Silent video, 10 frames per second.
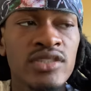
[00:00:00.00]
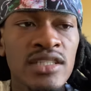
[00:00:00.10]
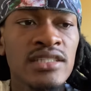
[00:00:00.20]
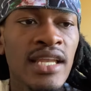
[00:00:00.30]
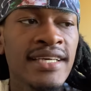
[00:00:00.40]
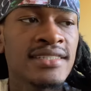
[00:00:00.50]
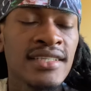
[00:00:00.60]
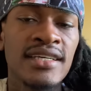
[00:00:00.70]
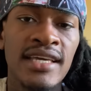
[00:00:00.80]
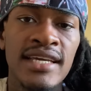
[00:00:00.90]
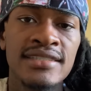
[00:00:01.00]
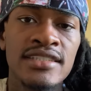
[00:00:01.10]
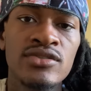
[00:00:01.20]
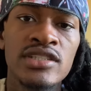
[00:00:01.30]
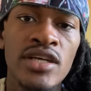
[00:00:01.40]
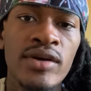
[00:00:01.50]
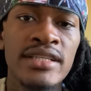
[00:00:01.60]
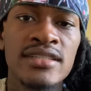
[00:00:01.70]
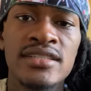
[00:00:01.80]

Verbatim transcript: just like sun gazing, you stare at